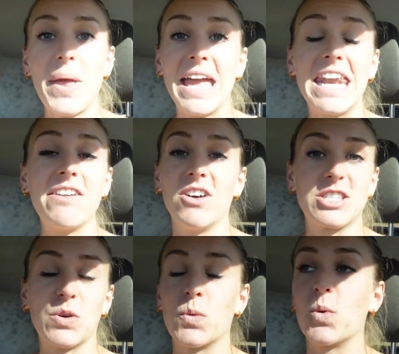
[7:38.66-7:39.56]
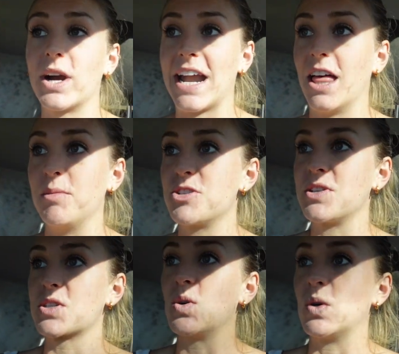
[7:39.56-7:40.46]
any of us were in
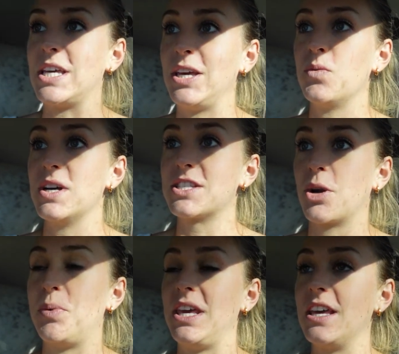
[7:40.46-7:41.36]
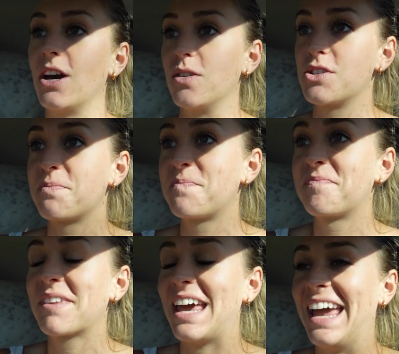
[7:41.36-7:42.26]
elementary school, he was our PE coach,
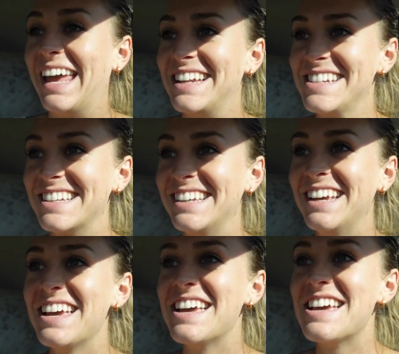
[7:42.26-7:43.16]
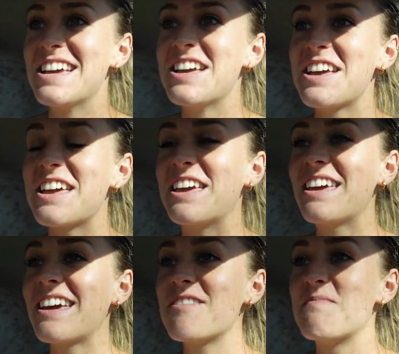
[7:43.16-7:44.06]
and
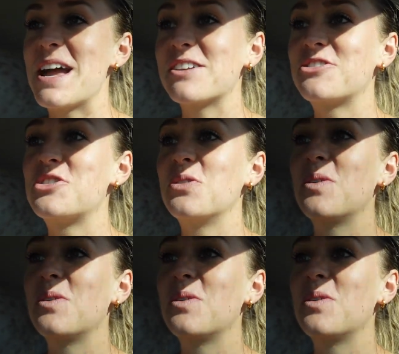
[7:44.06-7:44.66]
he made us do